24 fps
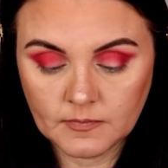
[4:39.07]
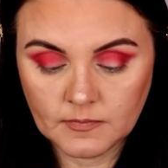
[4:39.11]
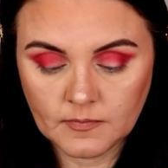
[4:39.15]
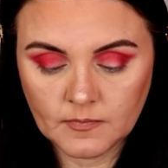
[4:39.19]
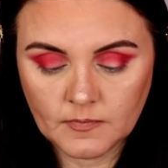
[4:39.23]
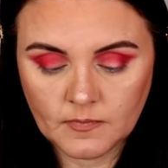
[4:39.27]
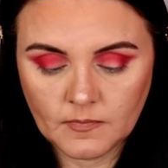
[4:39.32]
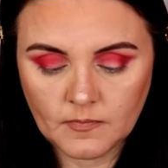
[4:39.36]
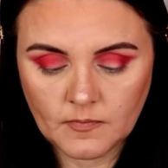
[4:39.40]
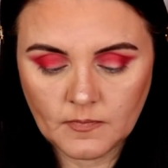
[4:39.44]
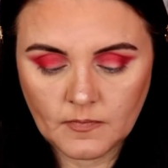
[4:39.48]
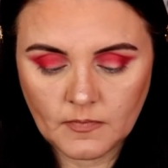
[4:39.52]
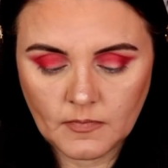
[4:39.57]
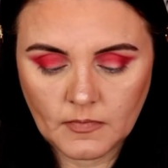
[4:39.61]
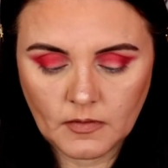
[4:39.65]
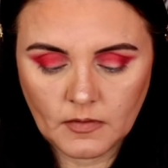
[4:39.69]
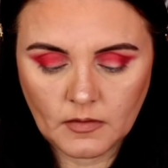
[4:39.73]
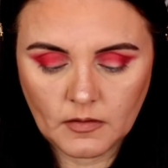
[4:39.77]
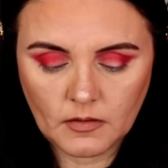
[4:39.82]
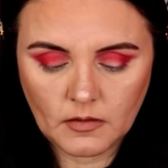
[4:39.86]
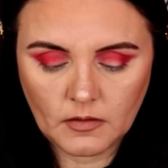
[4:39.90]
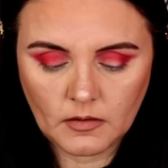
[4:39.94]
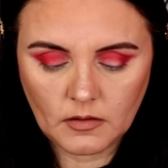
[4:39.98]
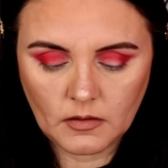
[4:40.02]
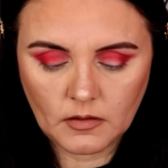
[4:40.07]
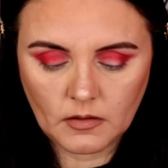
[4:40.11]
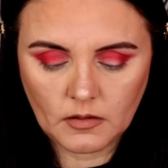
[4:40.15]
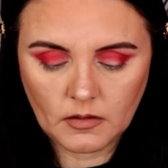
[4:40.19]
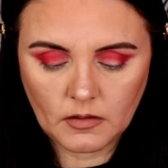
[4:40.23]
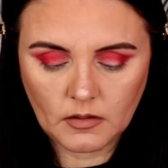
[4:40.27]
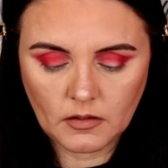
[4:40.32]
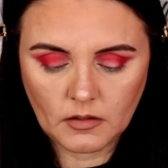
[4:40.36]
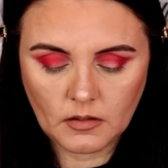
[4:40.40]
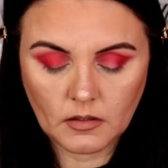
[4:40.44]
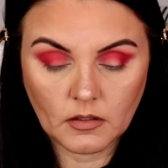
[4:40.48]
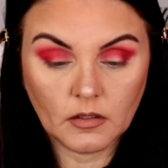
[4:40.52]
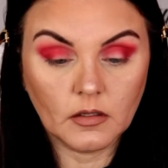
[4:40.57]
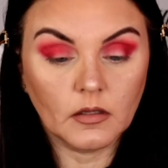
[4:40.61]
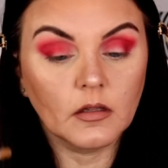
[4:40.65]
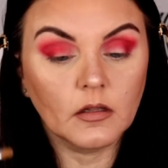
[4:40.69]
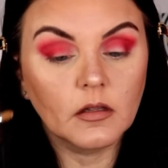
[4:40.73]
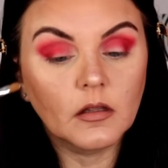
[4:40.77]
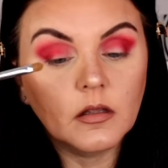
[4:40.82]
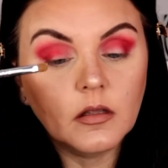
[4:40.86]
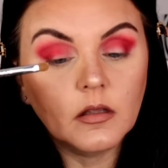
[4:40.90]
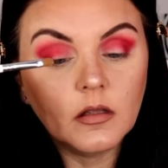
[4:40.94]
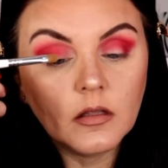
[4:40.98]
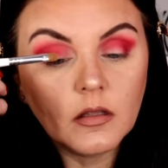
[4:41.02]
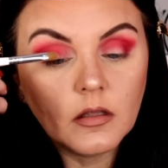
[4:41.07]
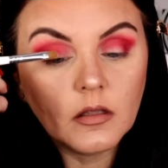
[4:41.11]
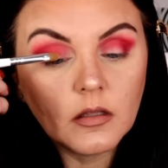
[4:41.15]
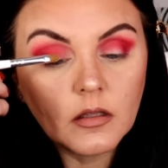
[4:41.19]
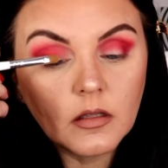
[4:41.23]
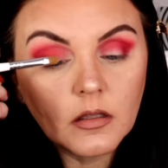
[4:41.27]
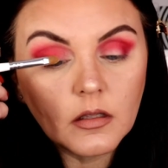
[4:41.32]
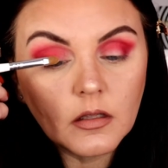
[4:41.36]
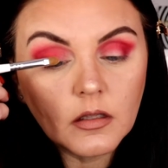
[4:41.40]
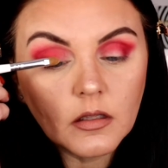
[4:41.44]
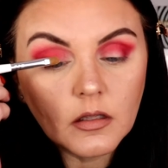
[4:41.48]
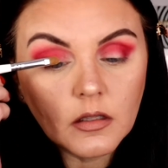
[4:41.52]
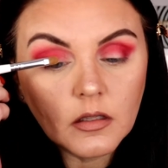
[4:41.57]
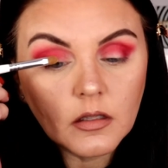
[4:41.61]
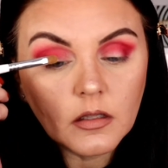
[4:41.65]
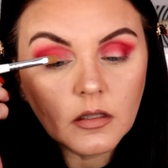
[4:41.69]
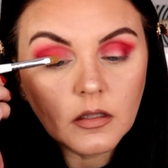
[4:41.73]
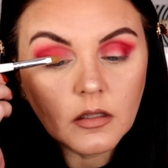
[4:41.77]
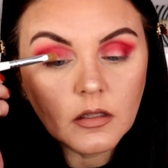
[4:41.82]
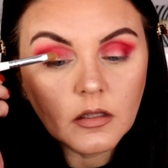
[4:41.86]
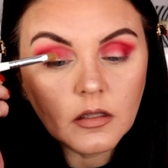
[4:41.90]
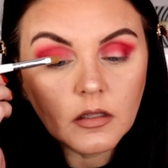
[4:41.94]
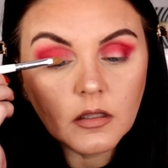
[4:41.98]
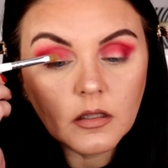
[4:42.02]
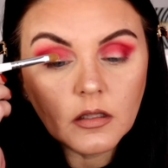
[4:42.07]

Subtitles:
Nobody speaks.